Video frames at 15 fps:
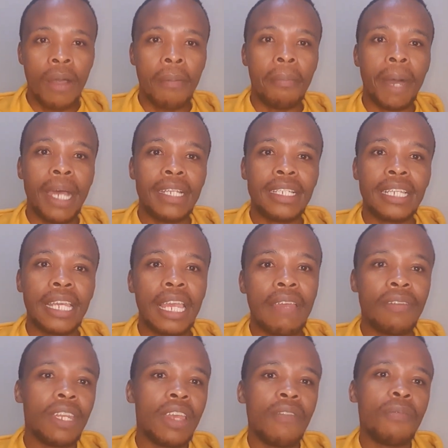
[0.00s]
But
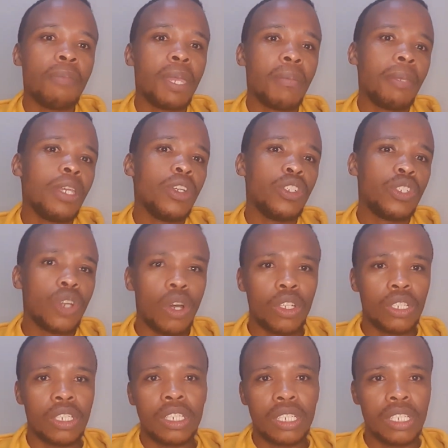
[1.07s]
even if maybe you don't